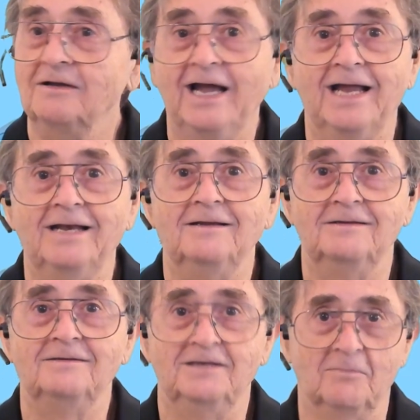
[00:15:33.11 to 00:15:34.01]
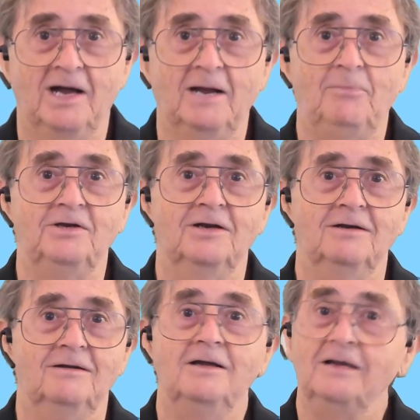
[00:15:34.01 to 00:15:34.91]
And in my
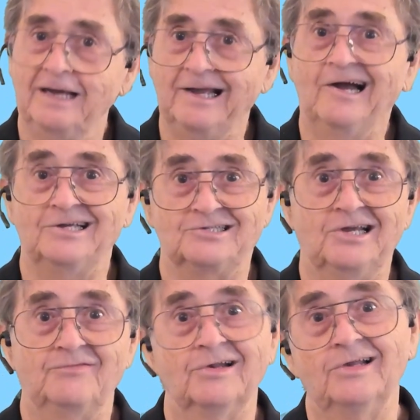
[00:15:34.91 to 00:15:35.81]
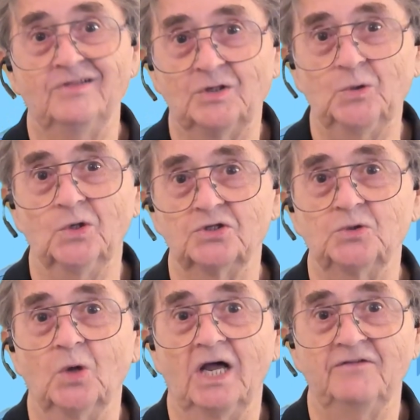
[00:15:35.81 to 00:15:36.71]
opinion, AI is definitely the coolest
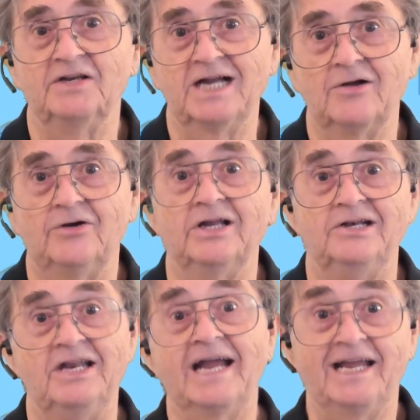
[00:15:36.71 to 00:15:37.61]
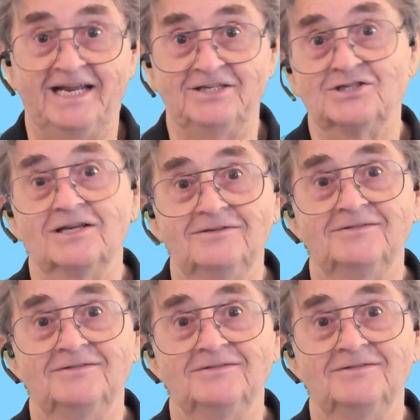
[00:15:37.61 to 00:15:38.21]
tool I've encountered in decades.